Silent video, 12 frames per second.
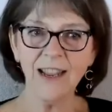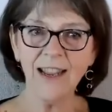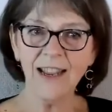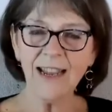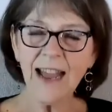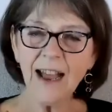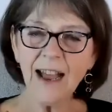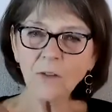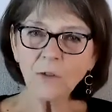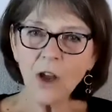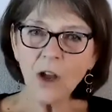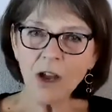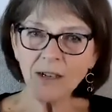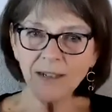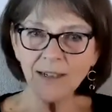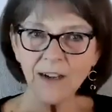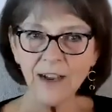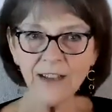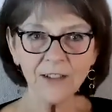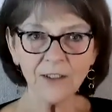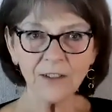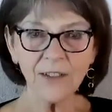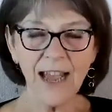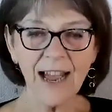and how long
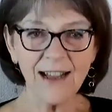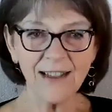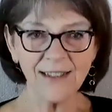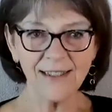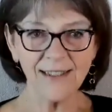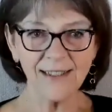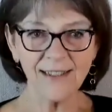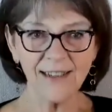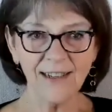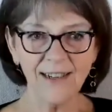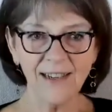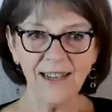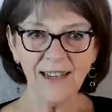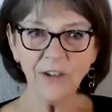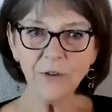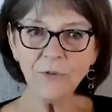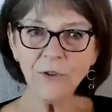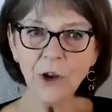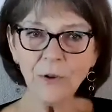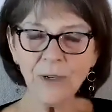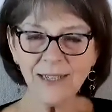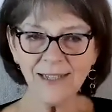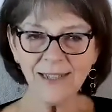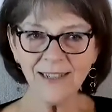denial lasts and who
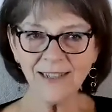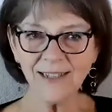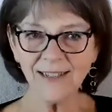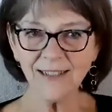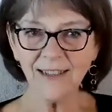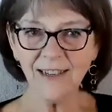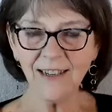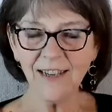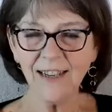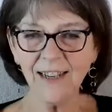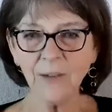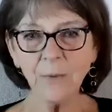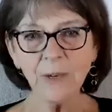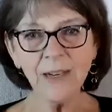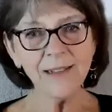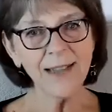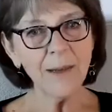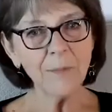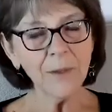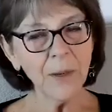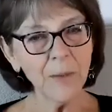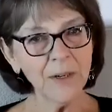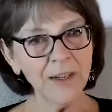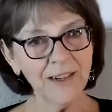notices. And one example I
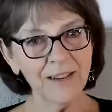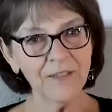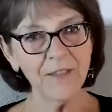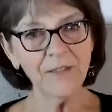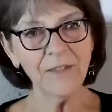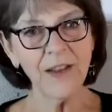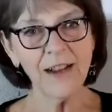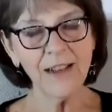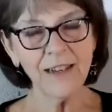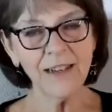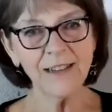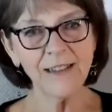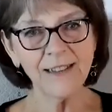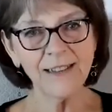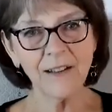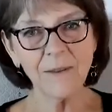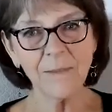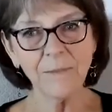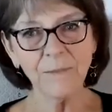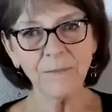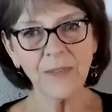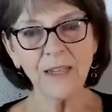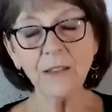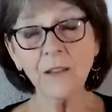want to give of that is
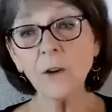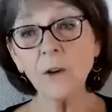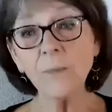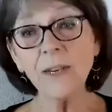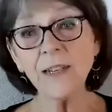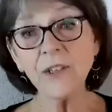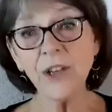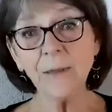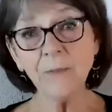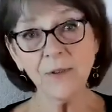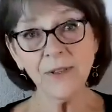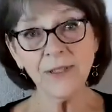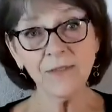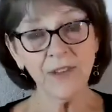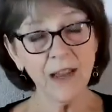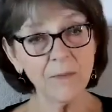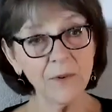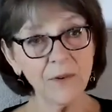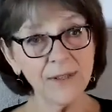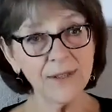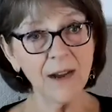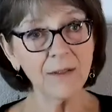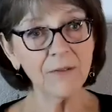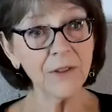in the opening chapters of Camus'
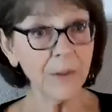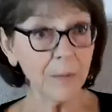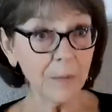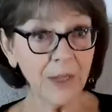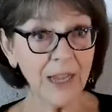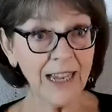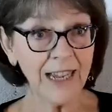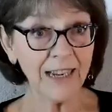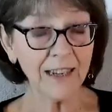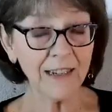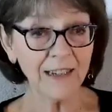novel, The Plague,